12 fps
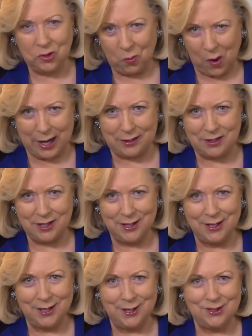the right
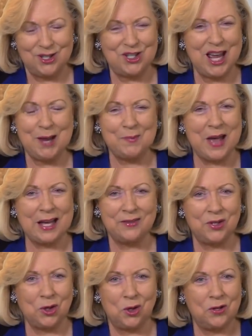to take back
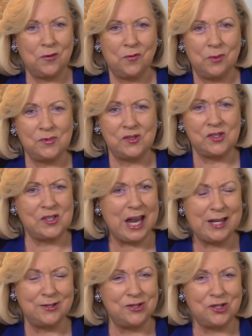the earth from
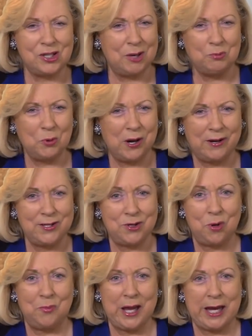Satan's temporary
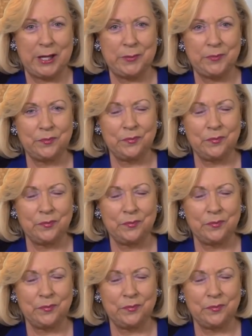domain.